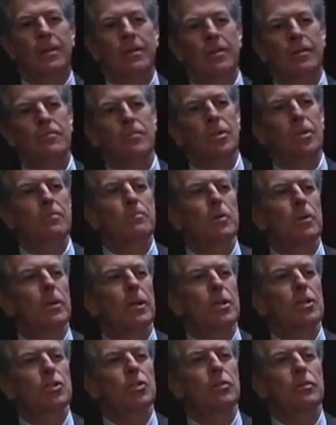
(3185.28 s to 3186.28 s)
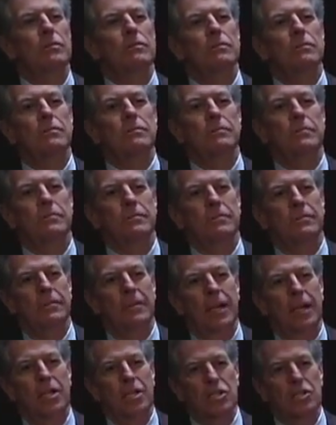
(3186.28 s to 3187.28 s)
The manipulation
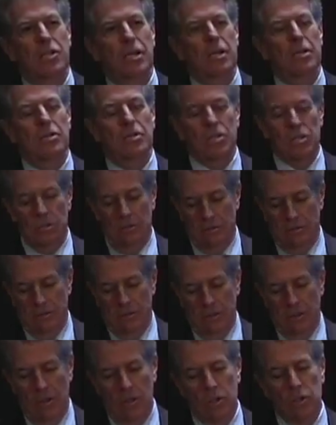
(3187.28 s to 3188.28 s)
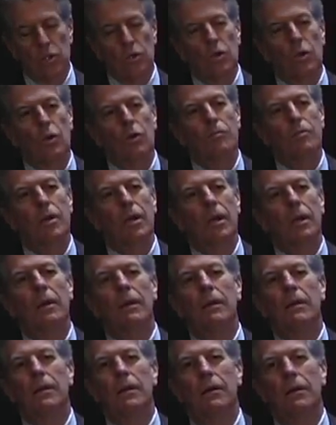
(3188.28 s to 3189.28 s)
extends to her
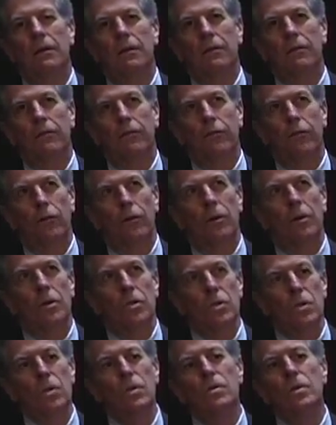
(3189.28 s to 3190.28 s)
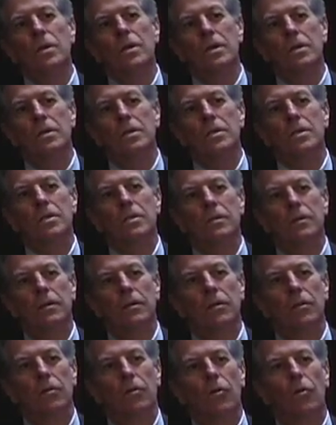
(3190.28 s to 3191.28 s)
being, for 2 years,
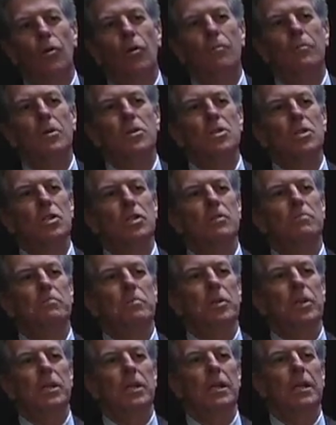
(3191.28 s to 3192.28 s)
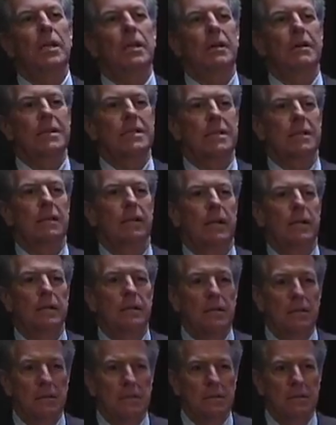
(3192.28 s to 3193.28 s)
almost completely
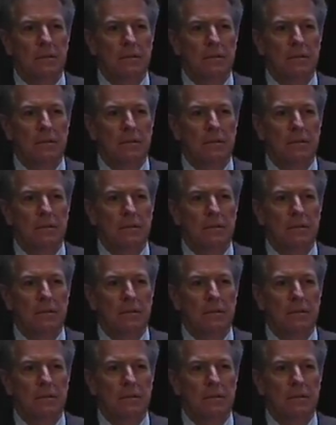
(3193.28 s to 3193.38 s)
isolated,